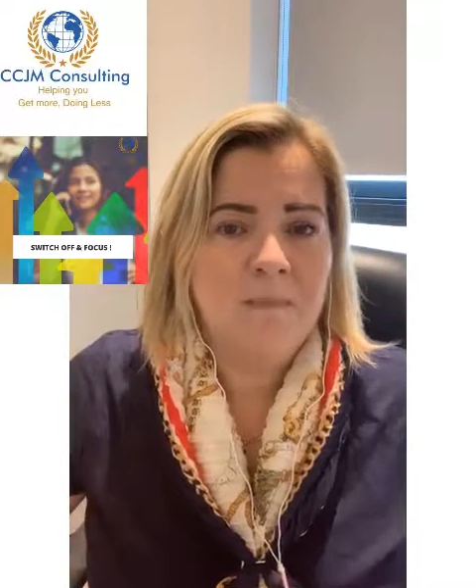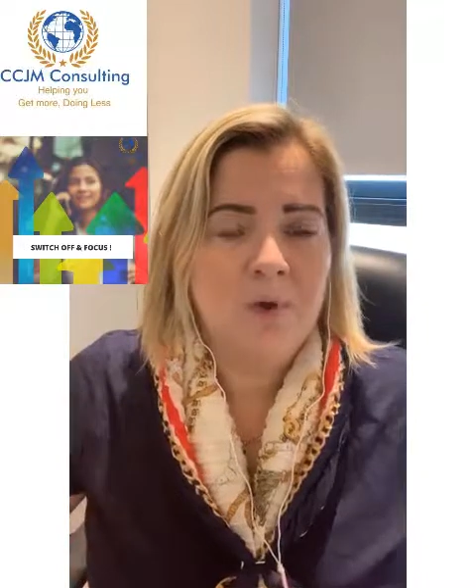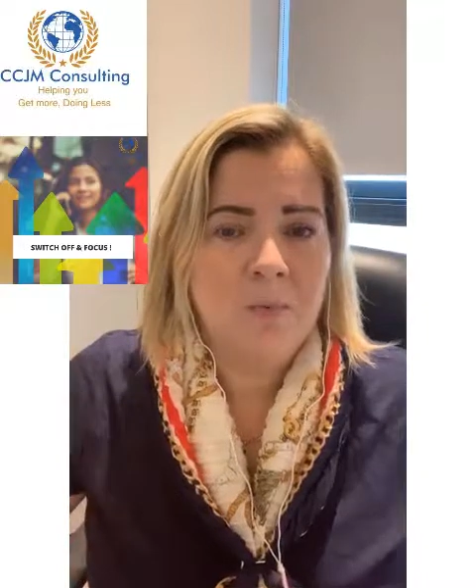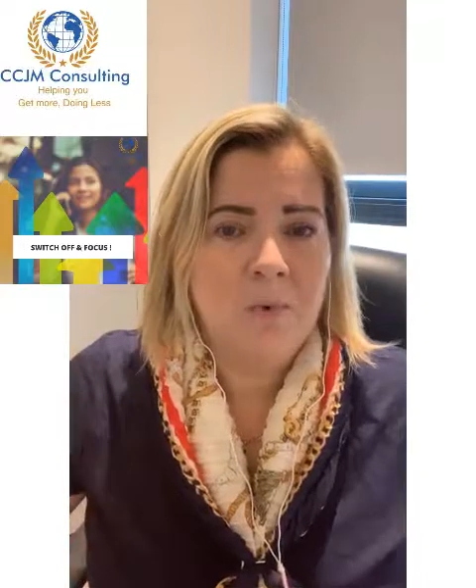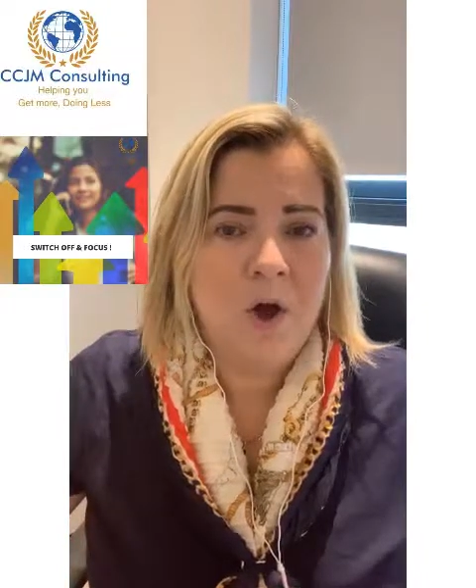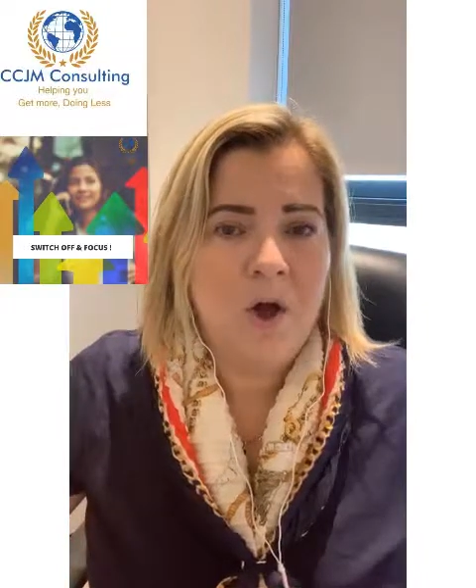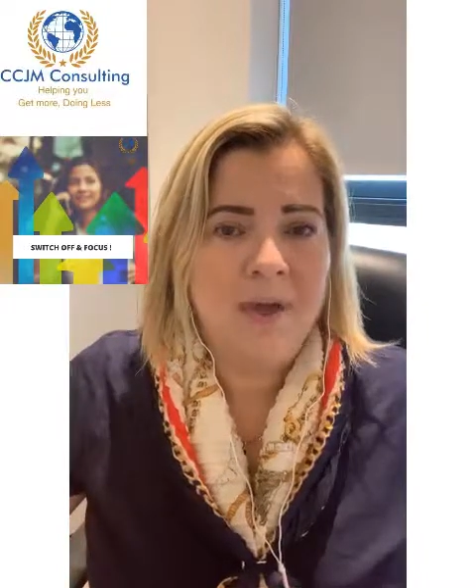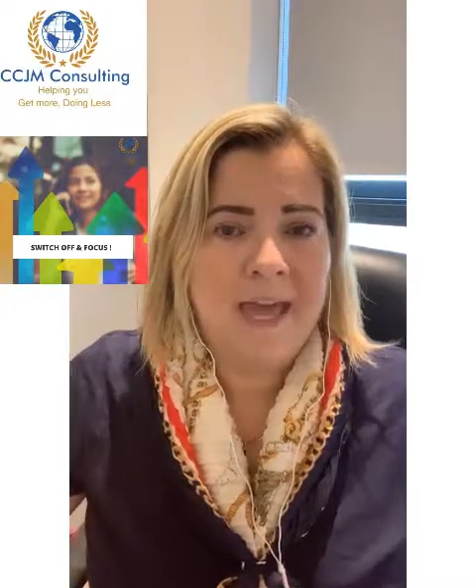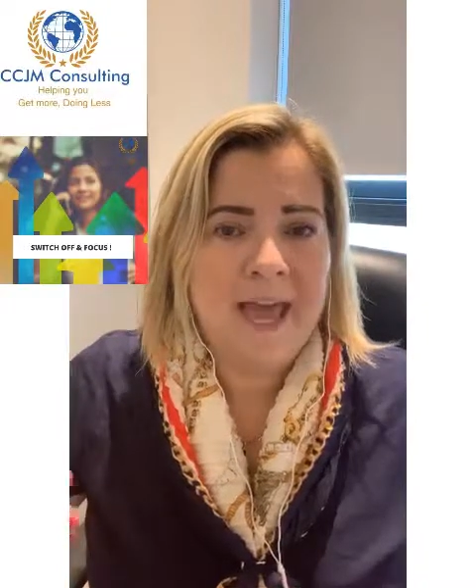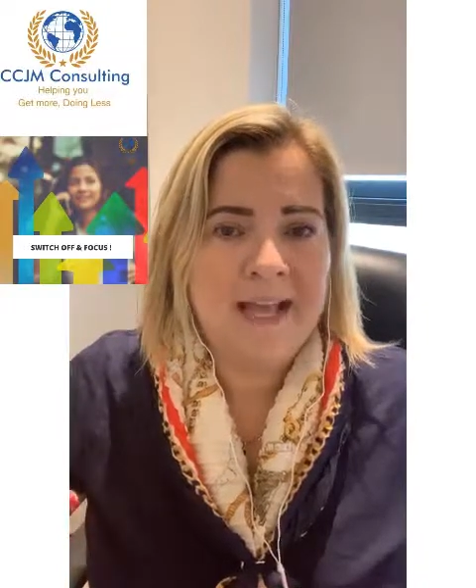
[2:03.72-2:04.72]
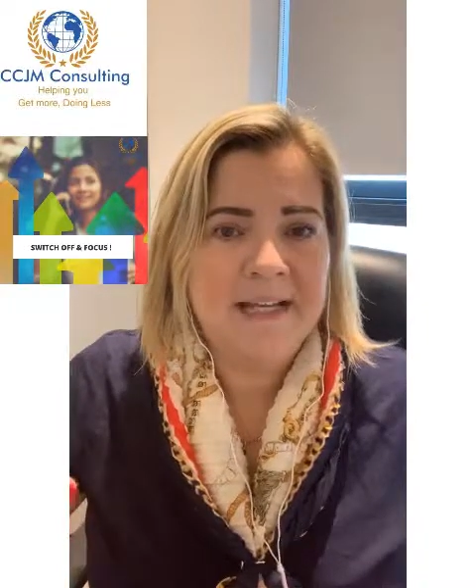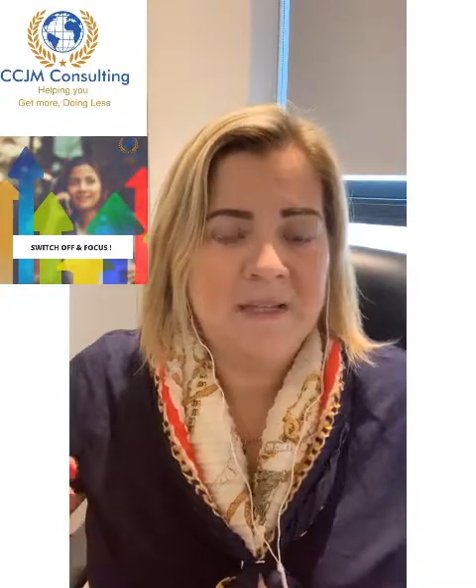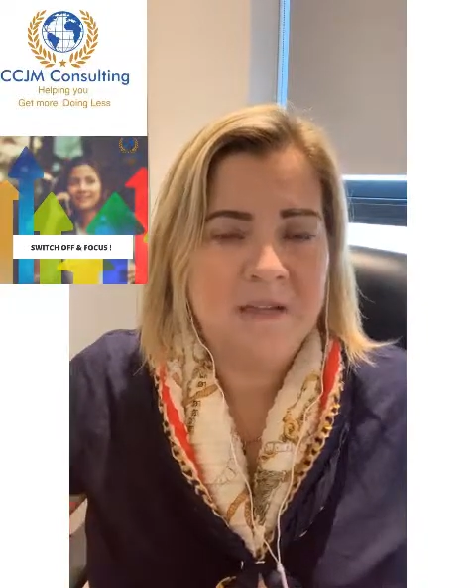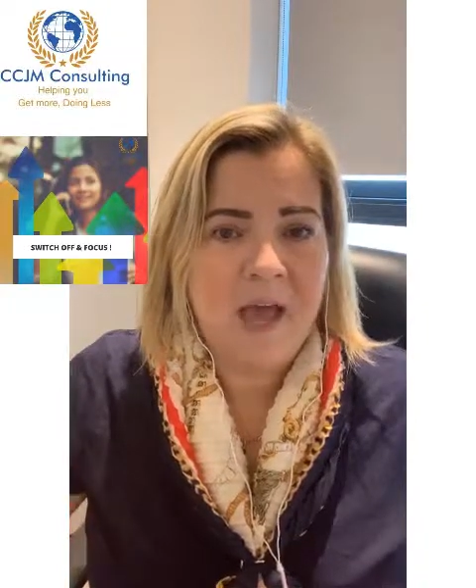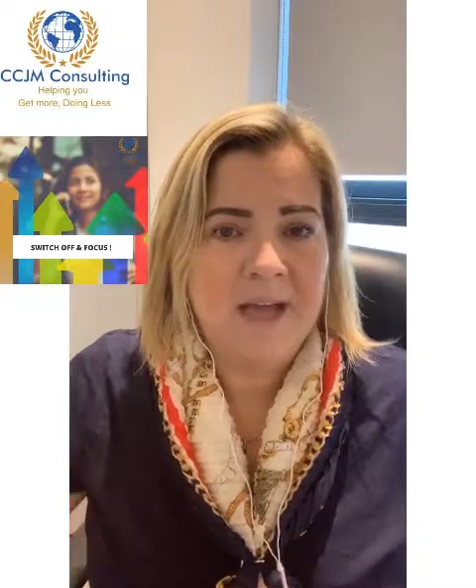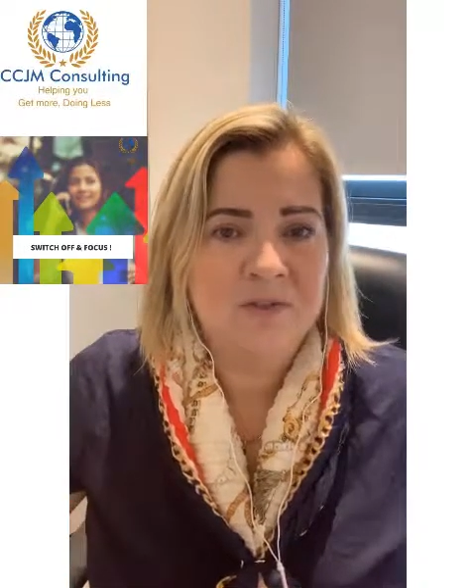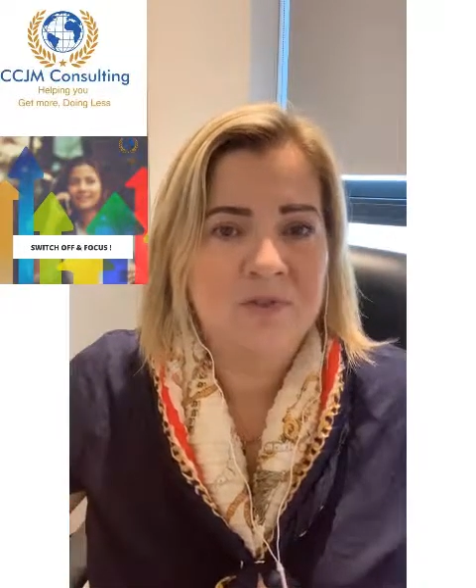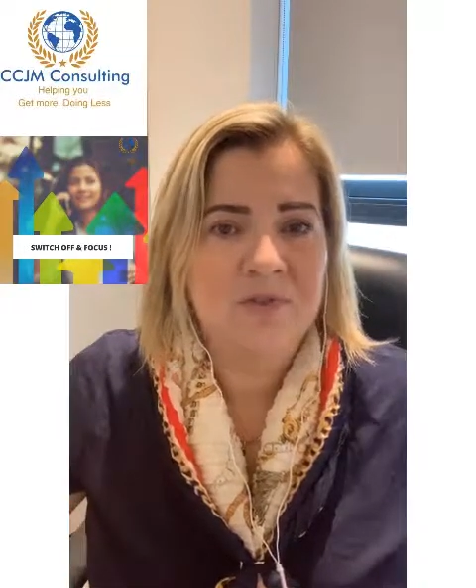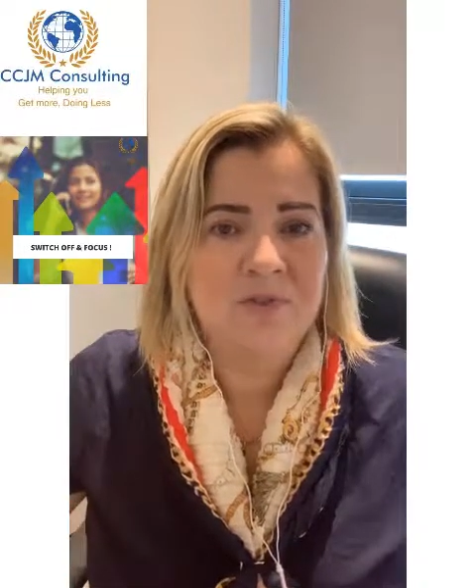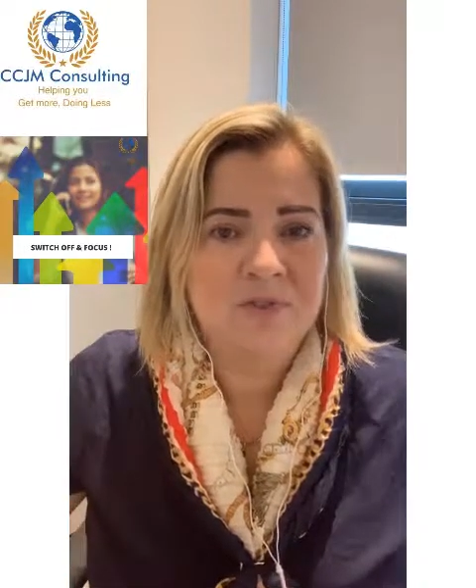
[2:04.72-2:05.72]
your work and
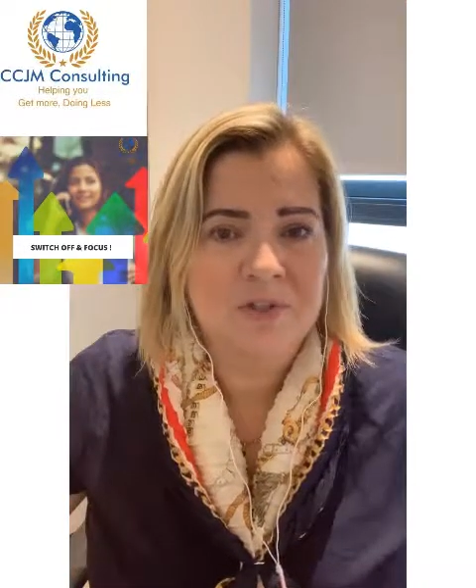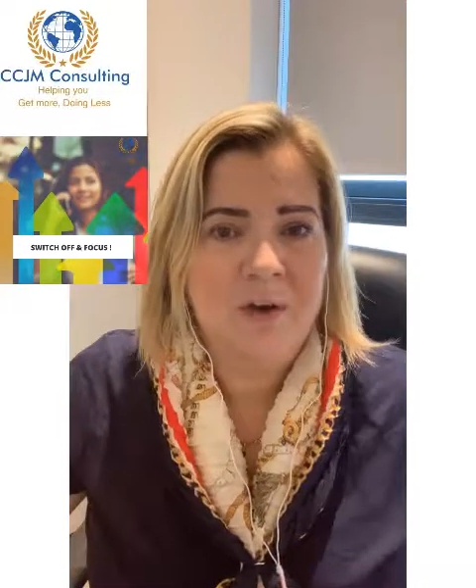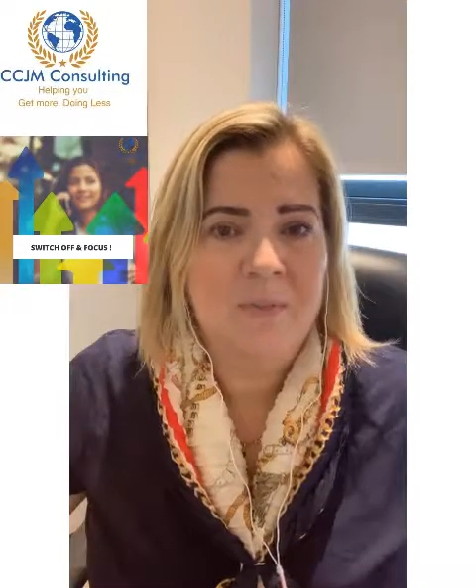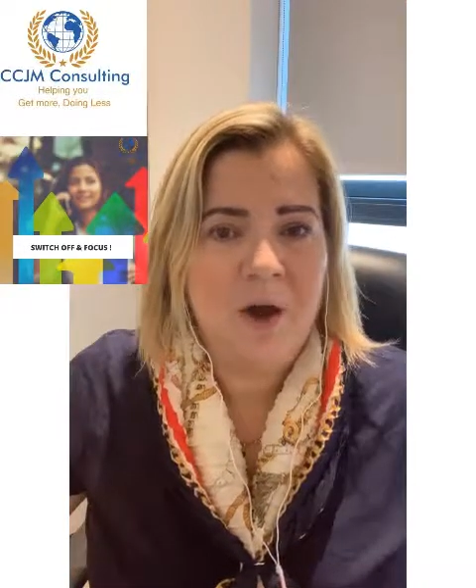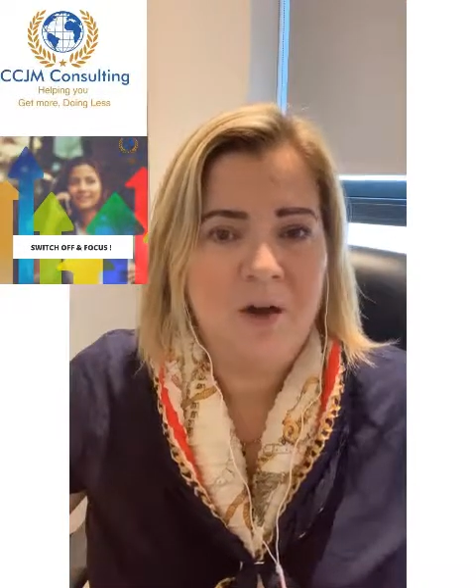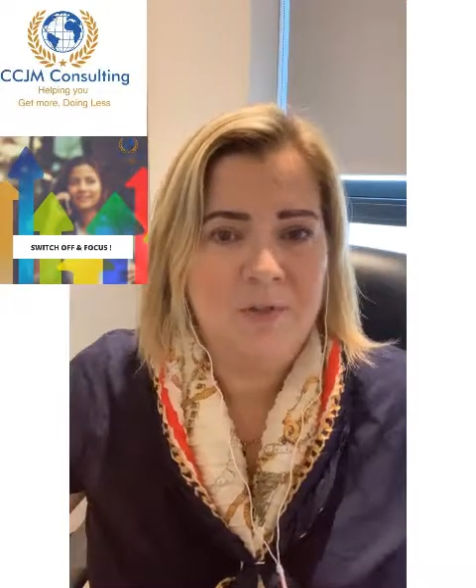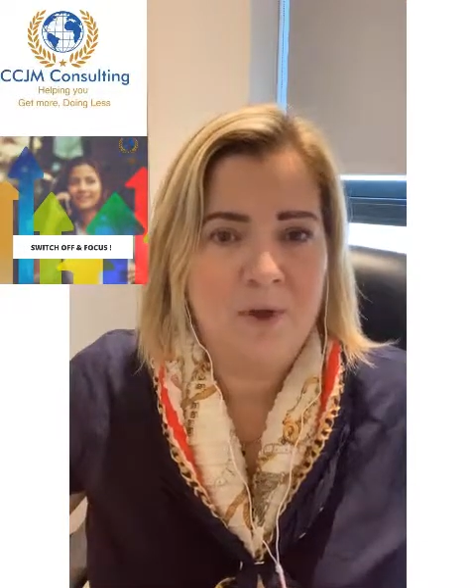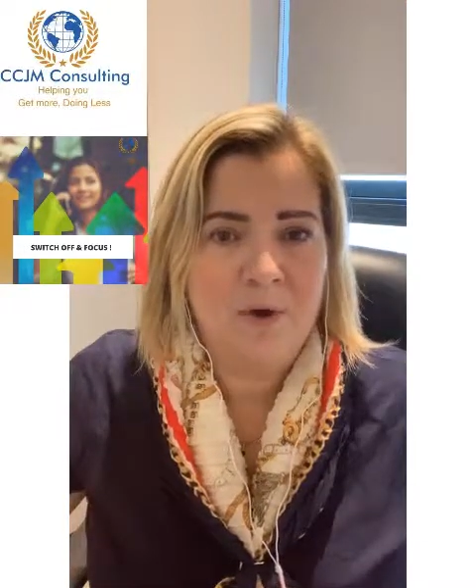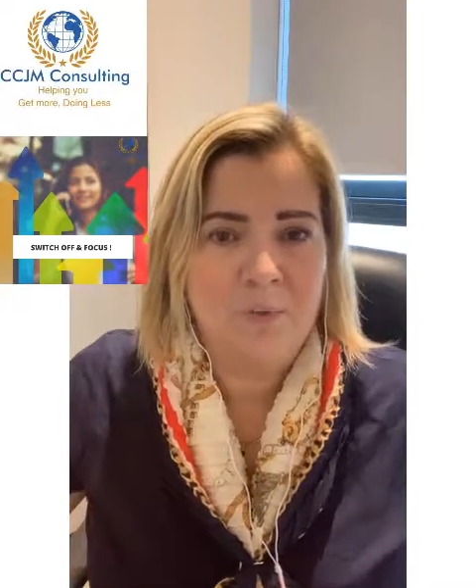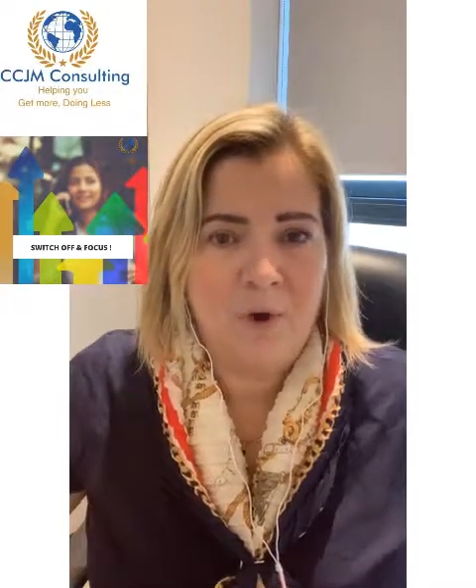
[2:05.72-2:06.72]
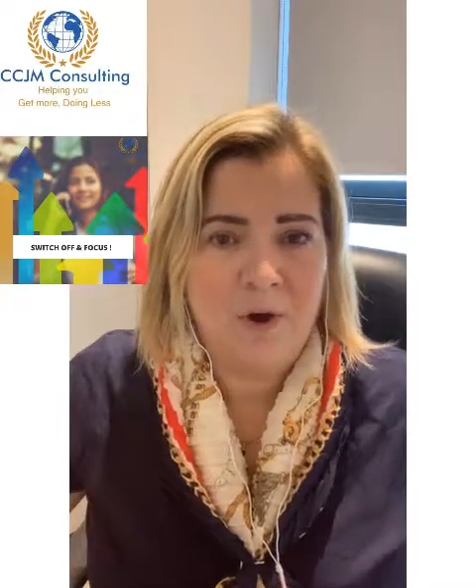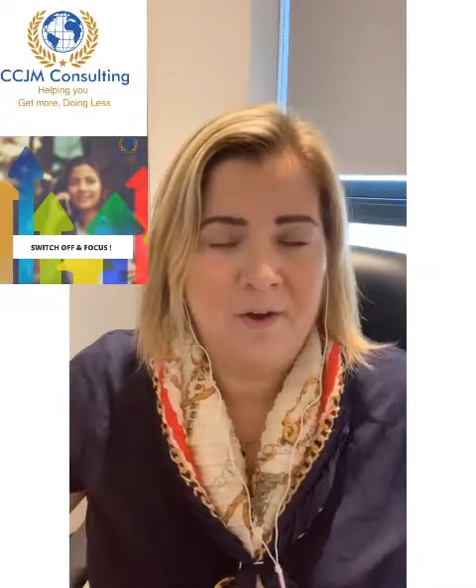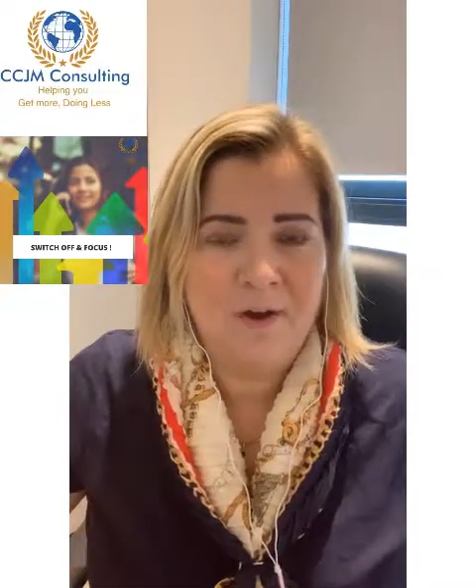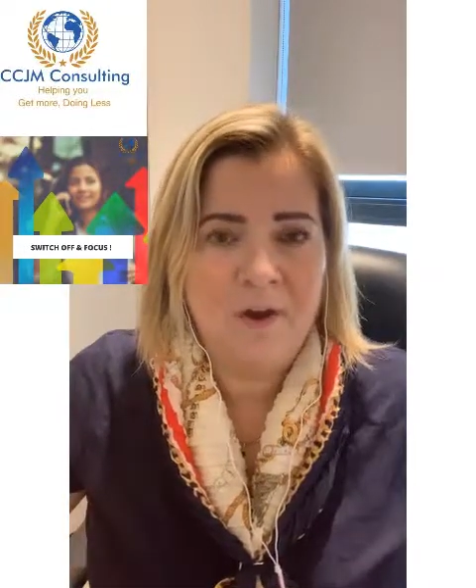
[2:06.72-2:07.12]
do some other work.